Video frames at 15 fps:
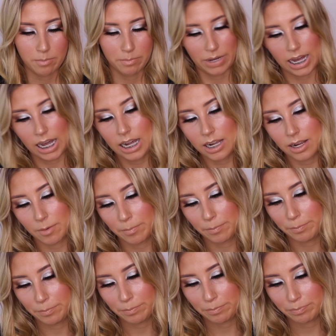but
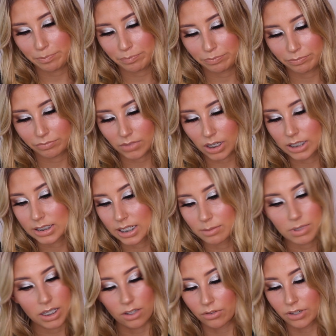it
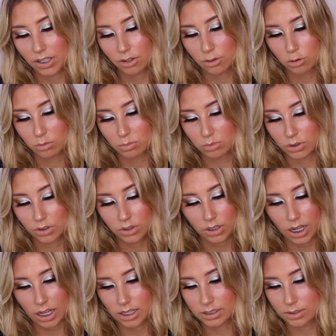seems like a really cool
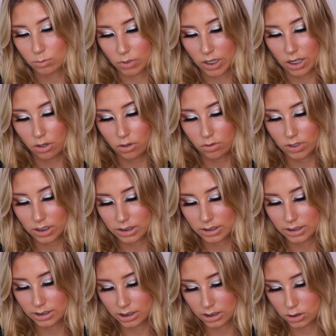book as well.
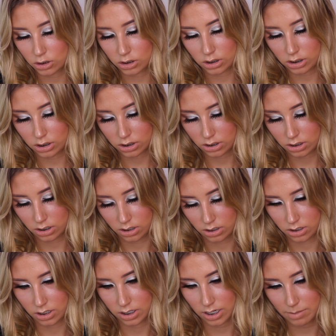It's got,
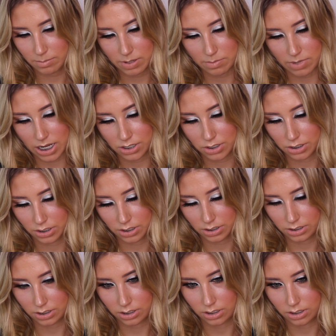how many
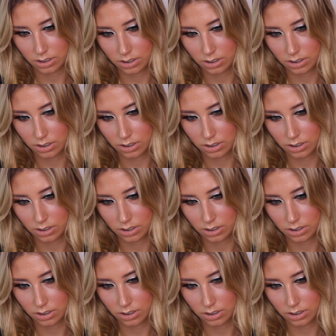pages?